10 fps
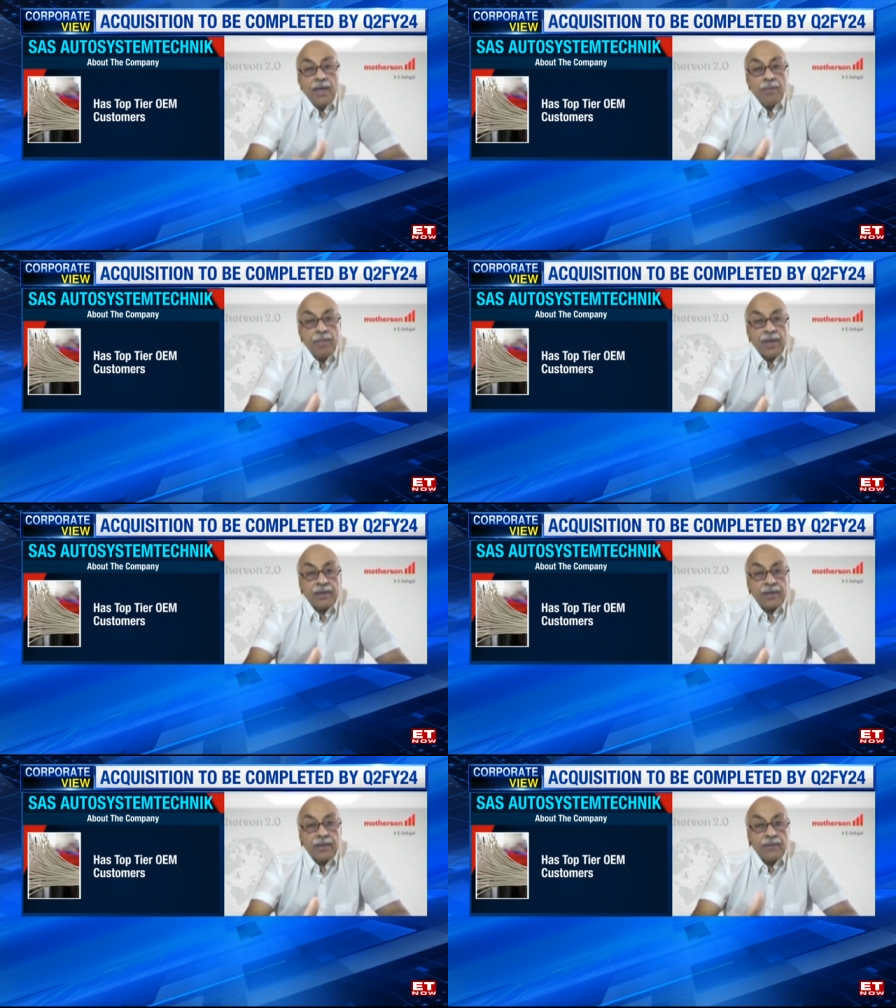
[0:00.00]
But
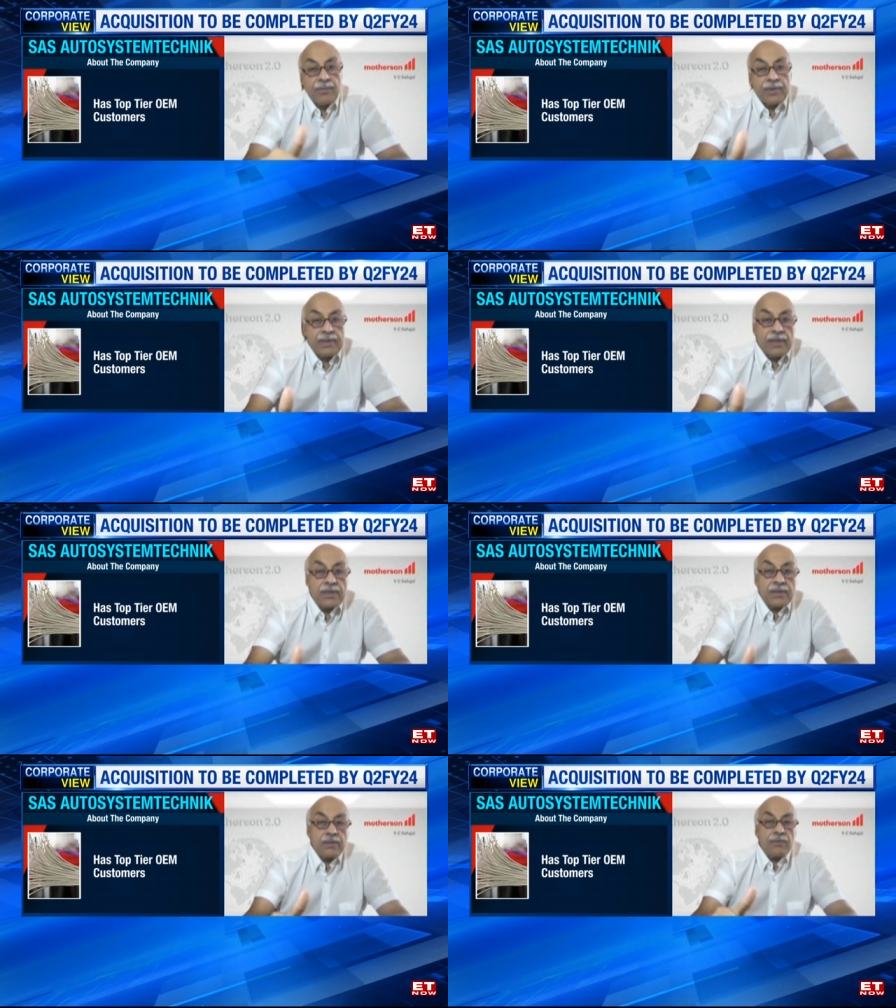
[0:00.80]
with
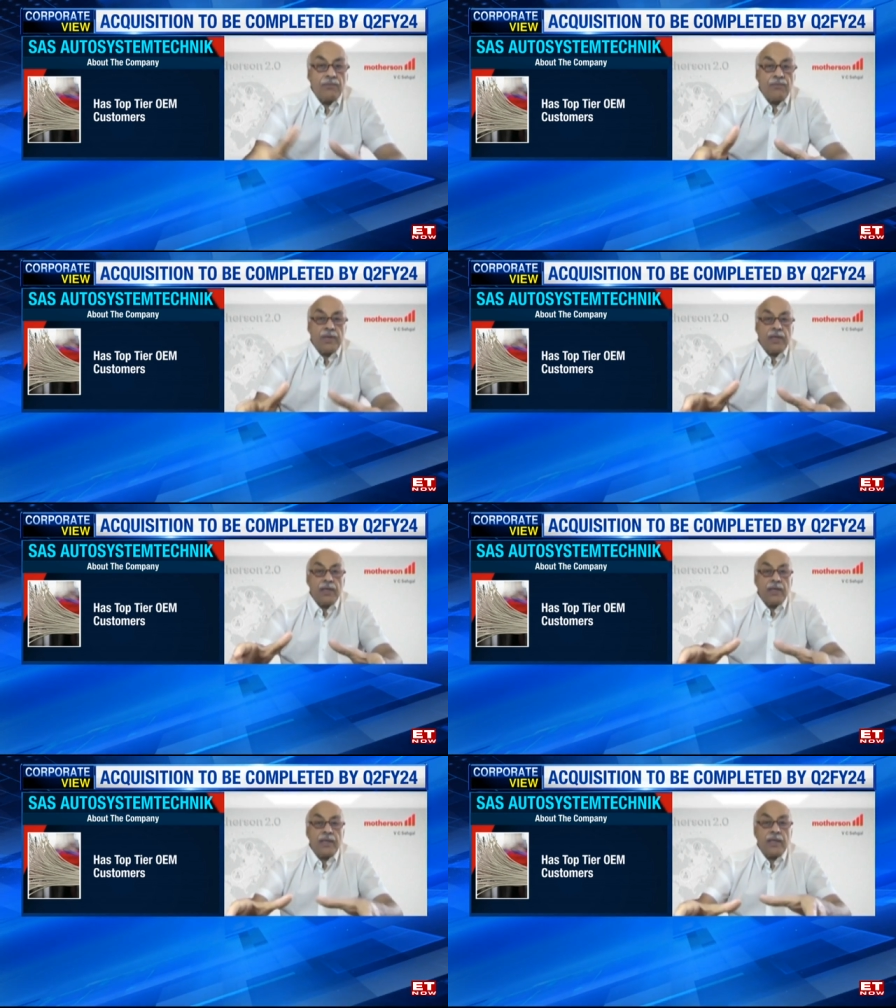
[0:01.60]
this, we
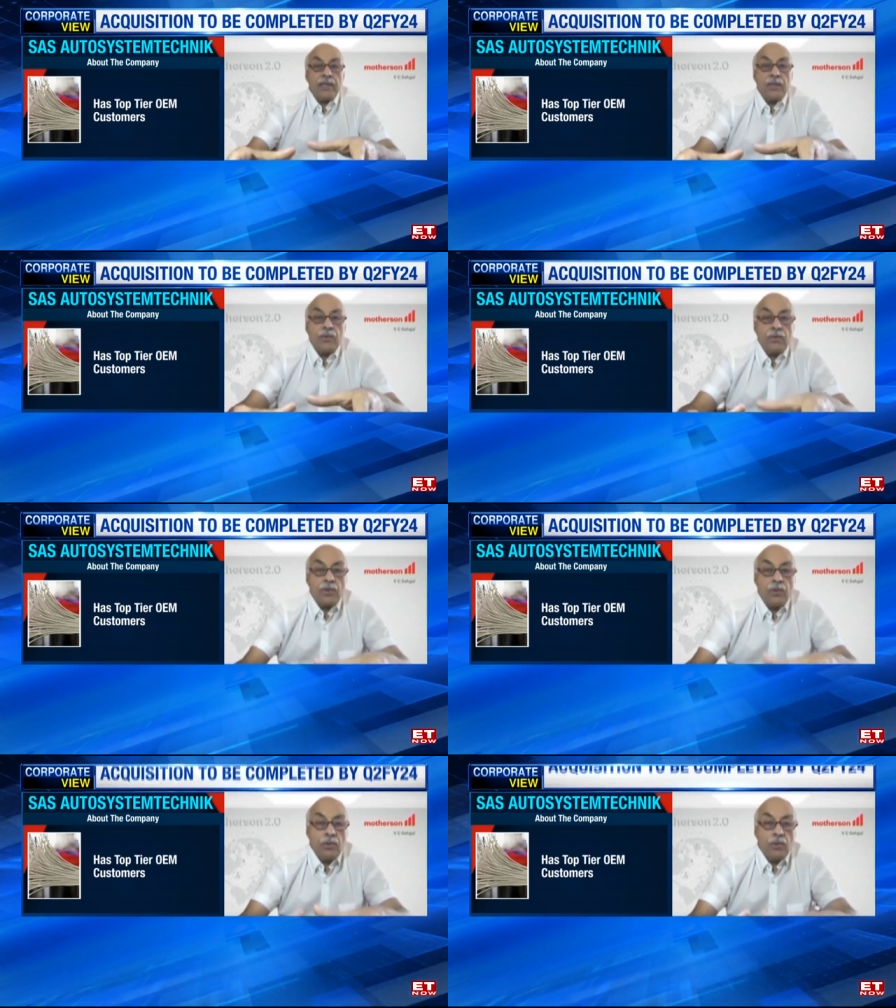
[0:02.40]
get into the
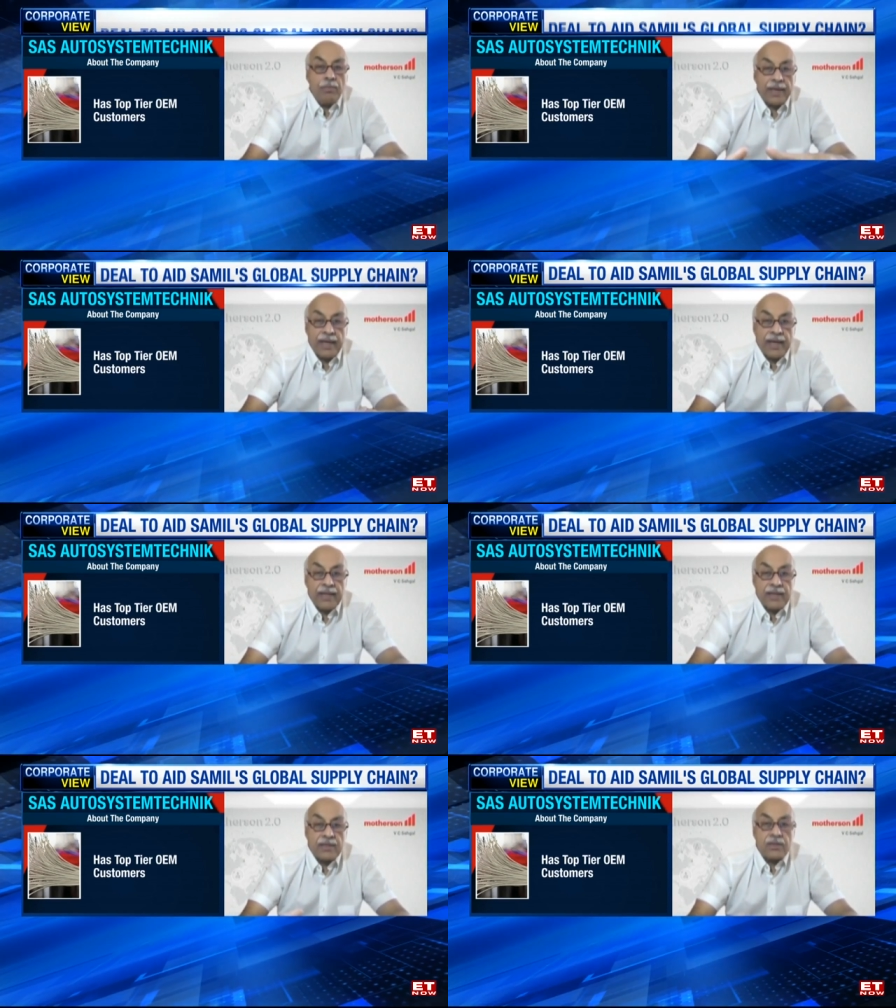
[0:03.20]
whole
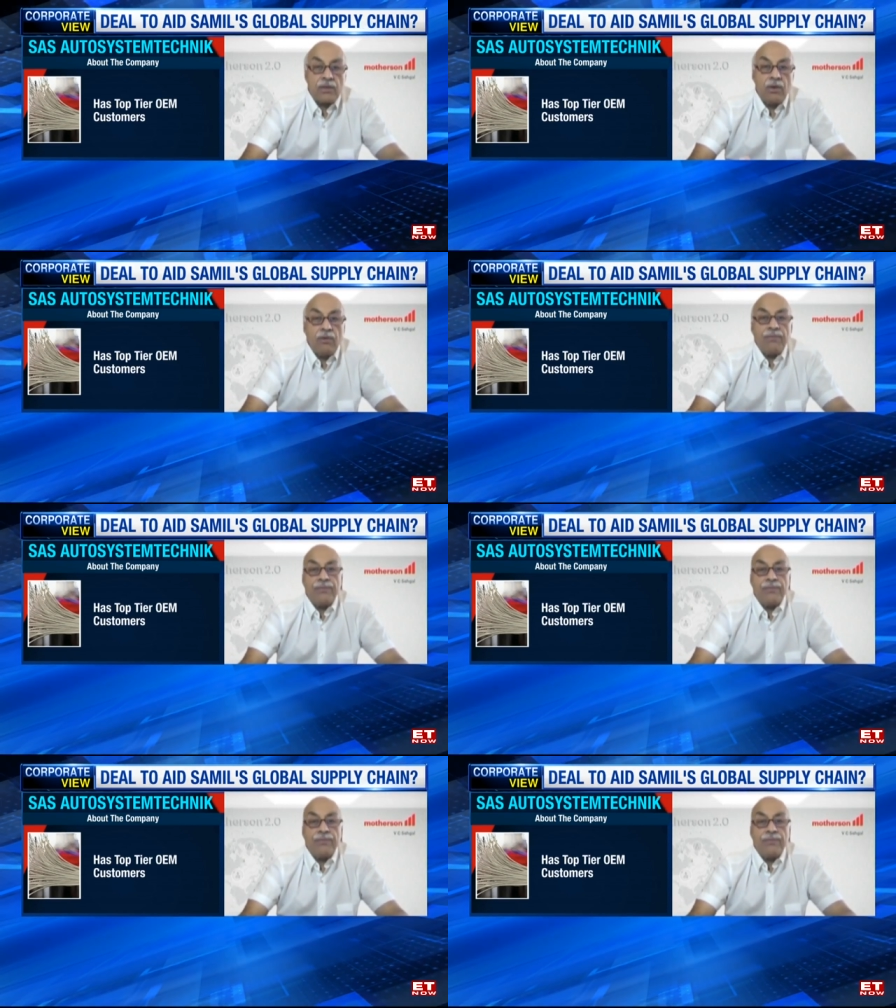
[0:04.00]
mechanics of